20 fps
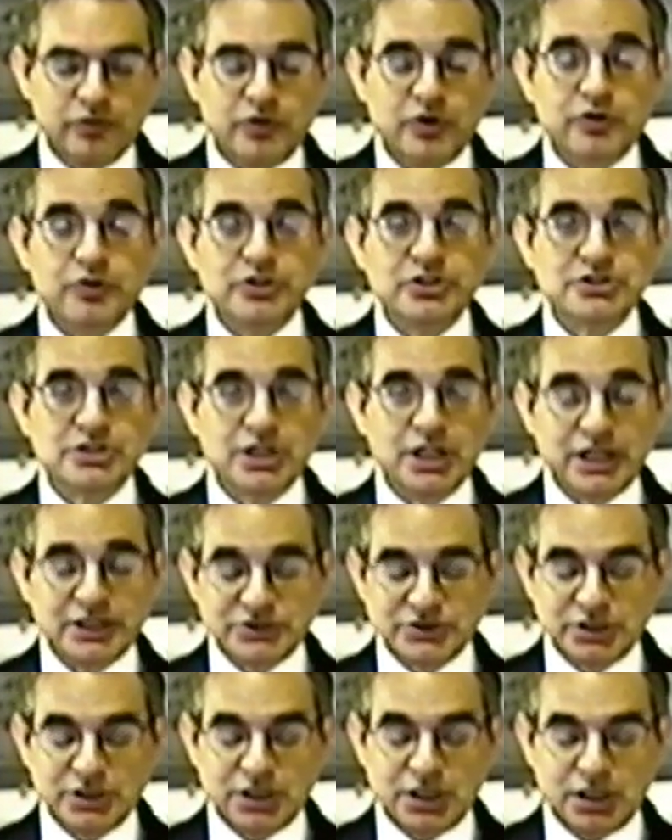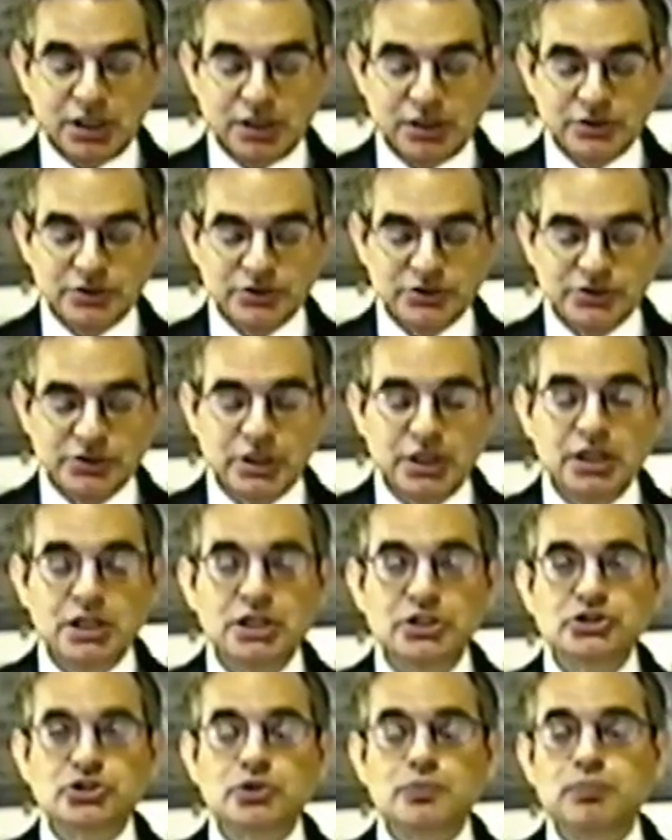various lexicons,
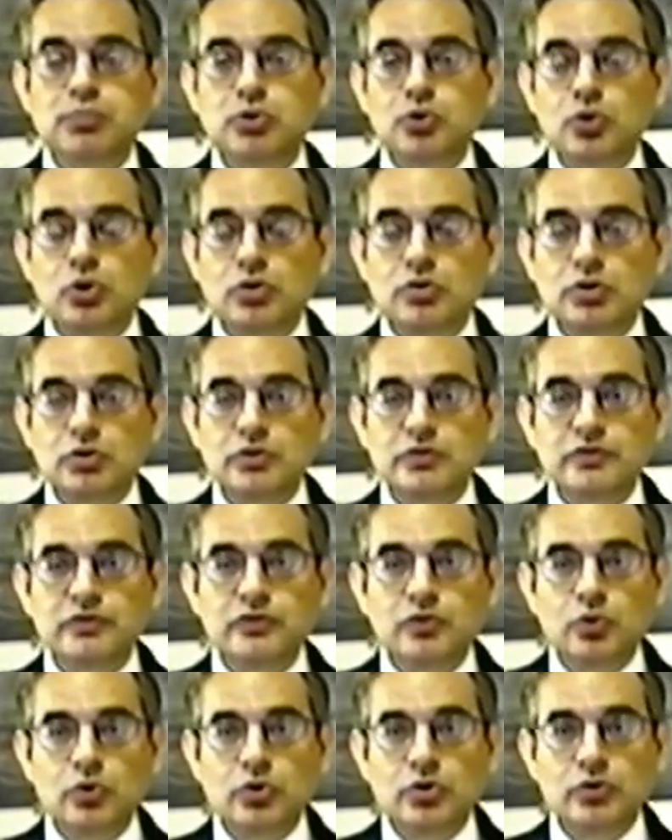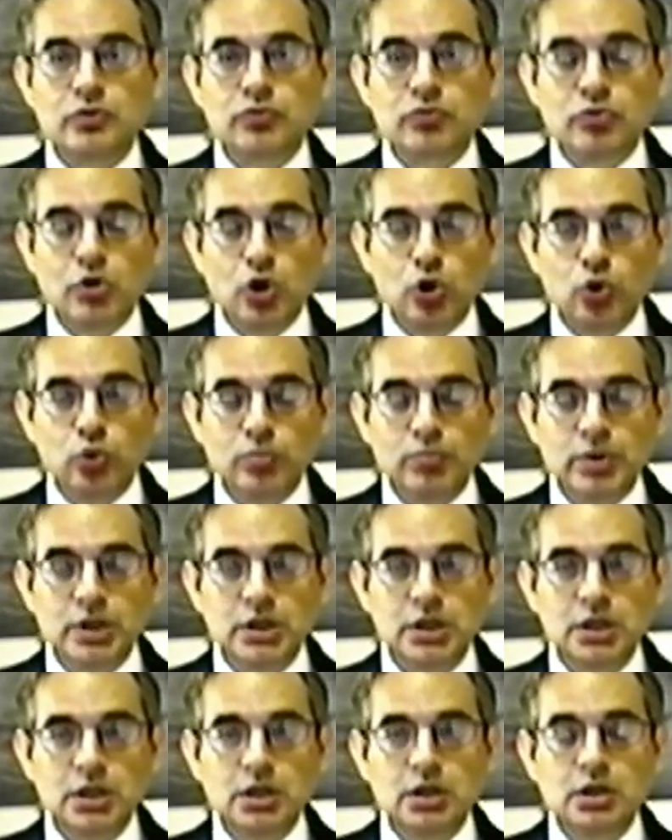is the plural for robe
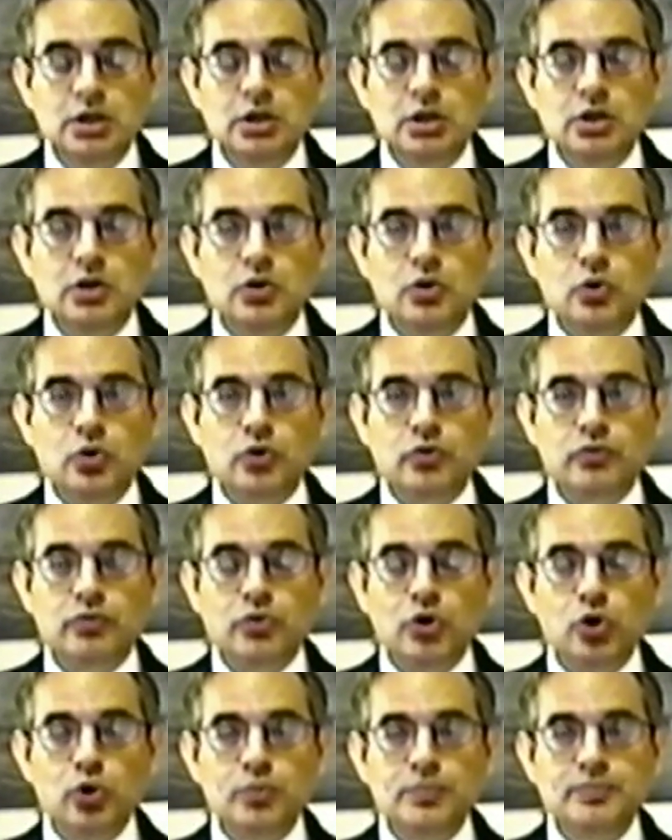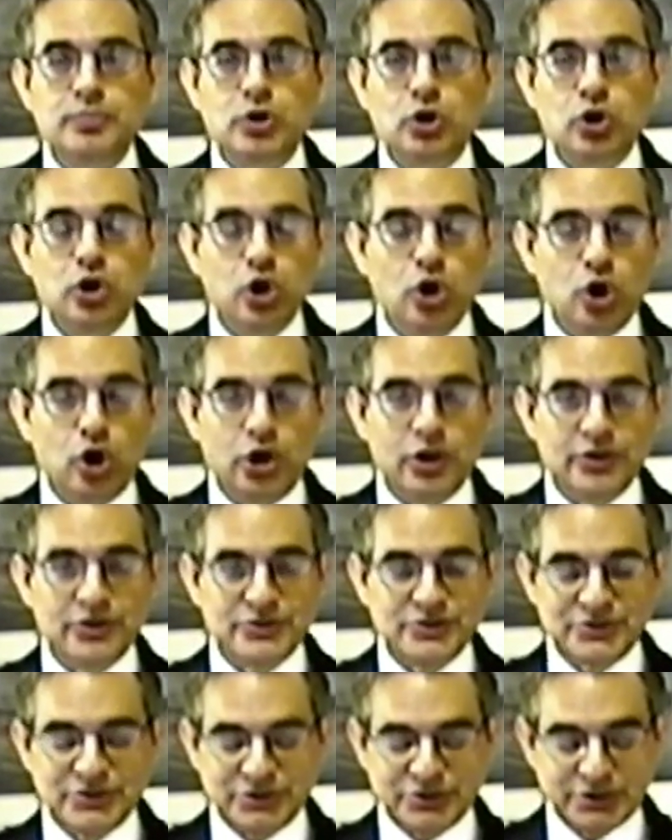or robe
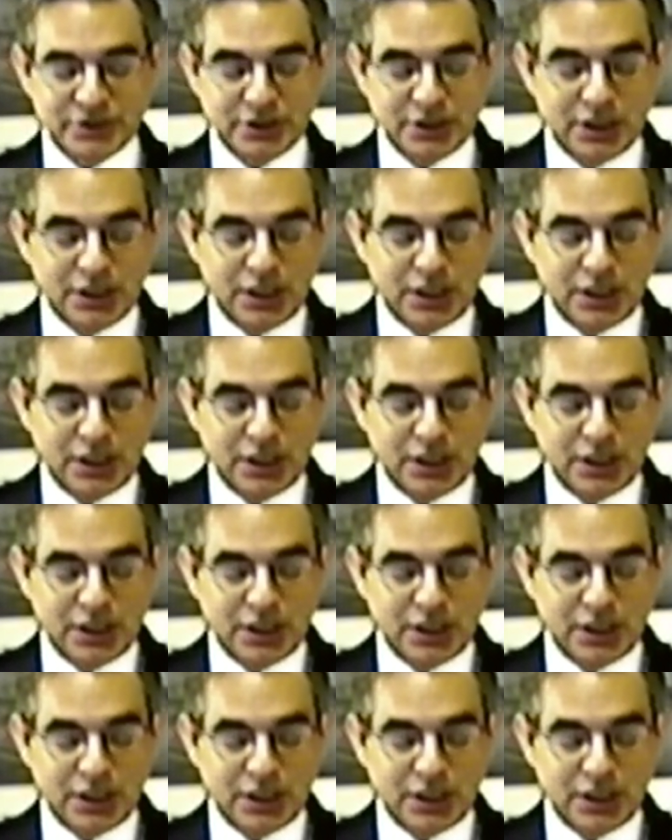cloths.